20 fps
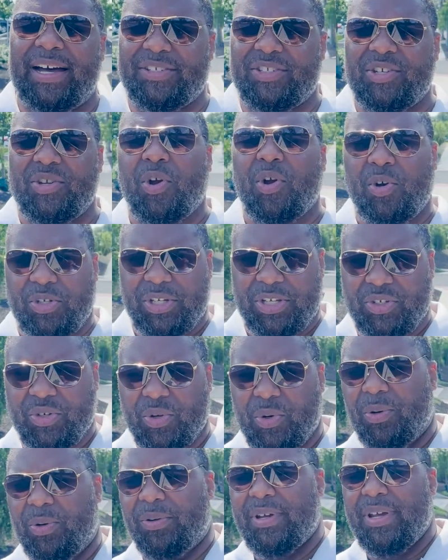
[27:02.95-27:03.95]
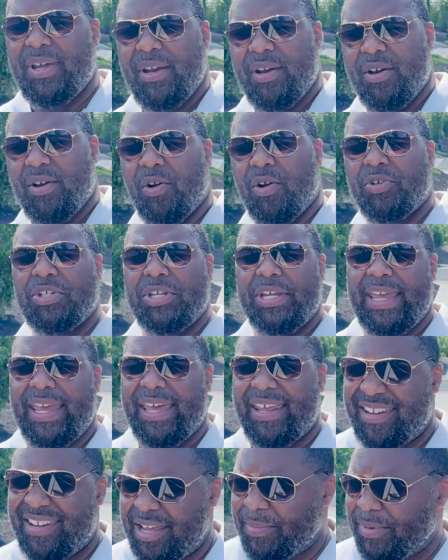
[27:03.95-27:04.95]
It's a nursing school, nursing
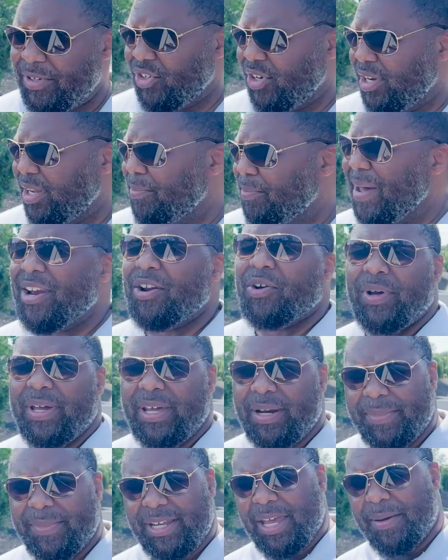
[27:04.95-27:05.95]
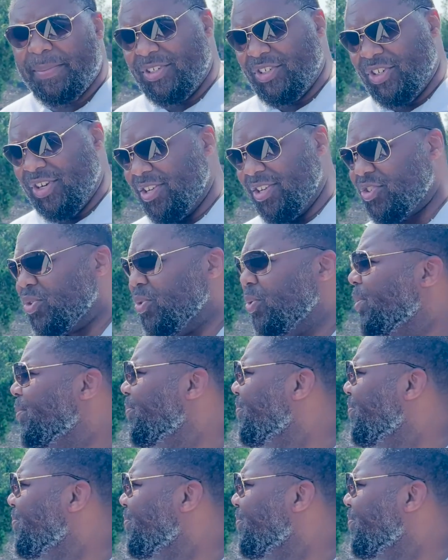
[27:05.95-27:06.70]
and imaging, medical imaging school.